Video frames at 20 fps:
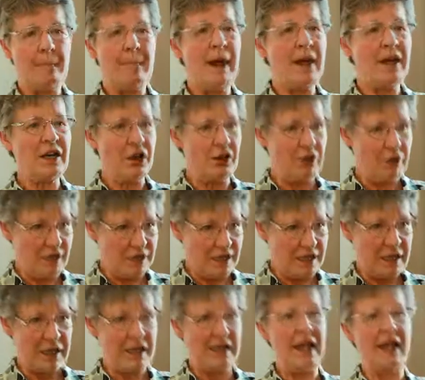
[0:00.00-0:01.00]

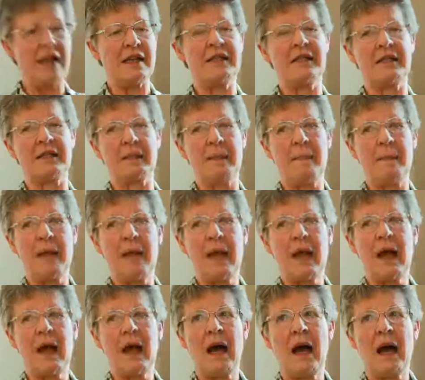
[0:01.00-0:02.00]
Minority, yes.
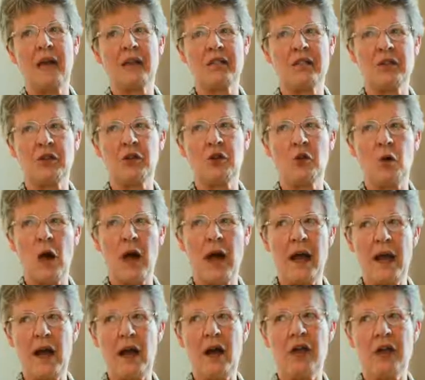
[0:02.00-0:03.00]
And so
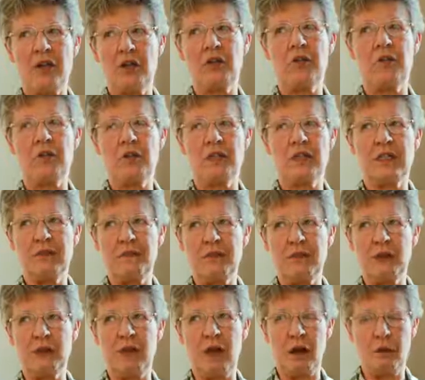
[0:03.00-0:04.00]
I argue that if
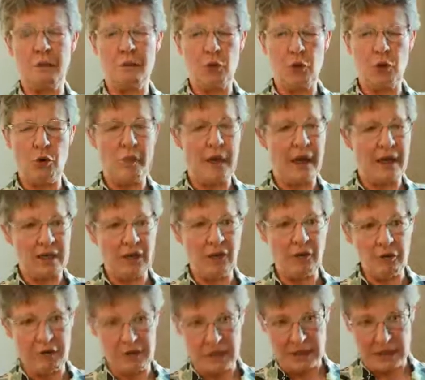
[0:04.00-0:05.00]
there are more
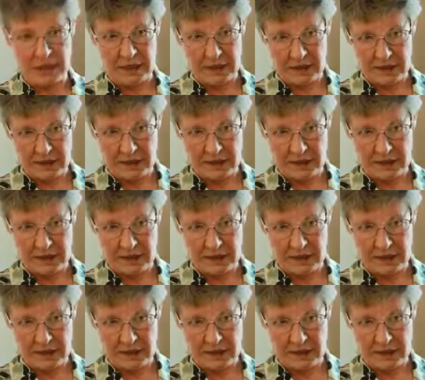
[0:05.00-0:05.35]
minorities,